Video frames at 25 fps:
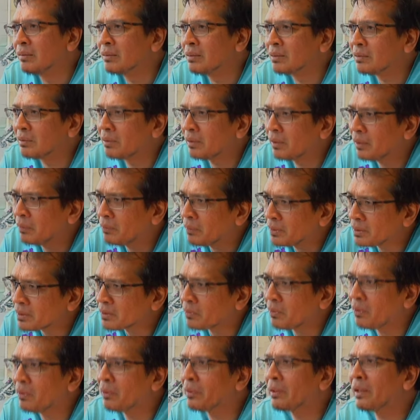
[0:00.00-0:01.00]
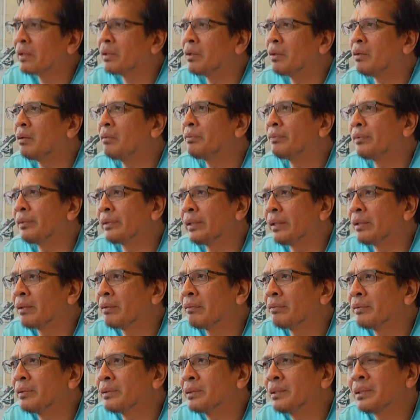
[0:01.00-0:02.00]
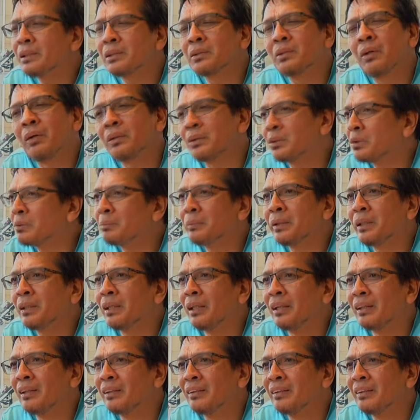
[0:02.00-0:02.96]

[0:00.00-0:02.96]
So it was on and off. It just got to me.